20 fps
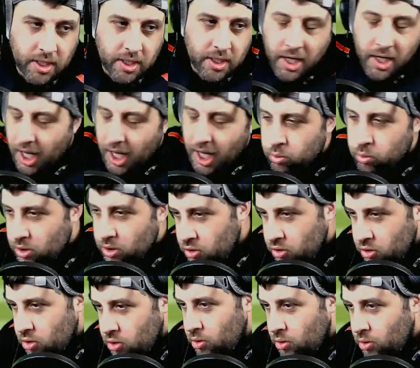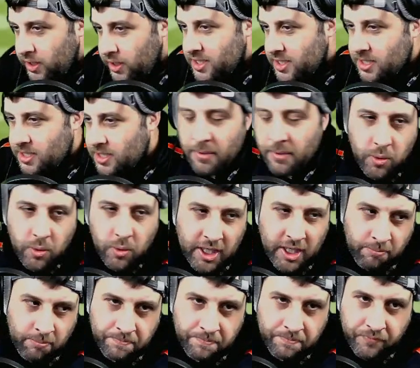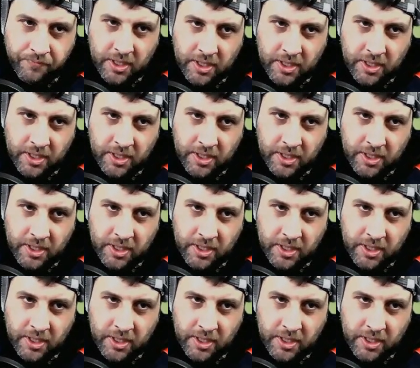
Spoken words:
I wouldn't call it smoking. It